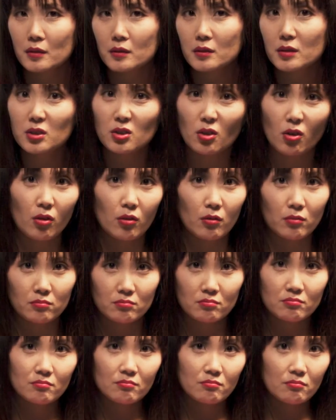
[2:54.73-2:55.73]
So
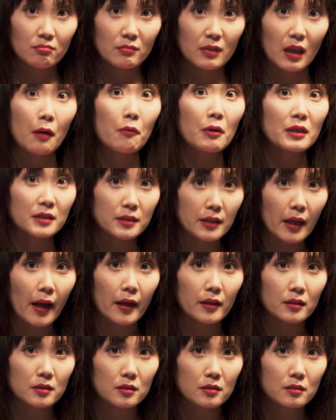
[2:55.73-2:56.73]
that was
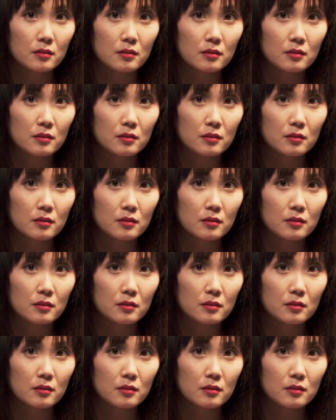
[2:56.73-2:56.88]
that.